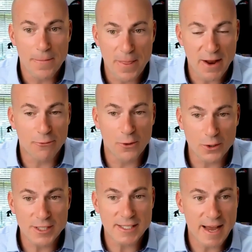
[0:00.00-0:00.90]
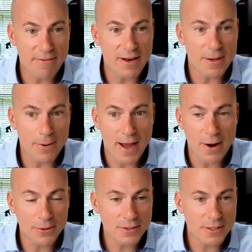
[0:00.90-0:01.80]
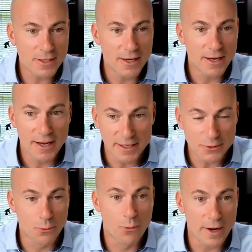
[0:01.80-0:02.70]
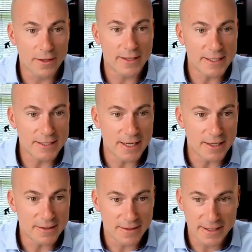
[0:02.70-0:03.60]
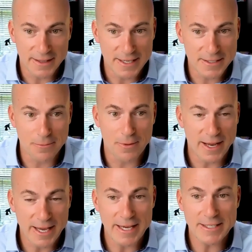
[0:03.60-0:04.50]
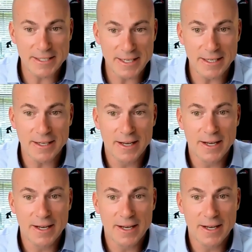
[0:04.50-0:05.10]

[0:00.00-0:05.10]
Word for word: that first 70 pounds is real easy. Like that's some like yeah. easy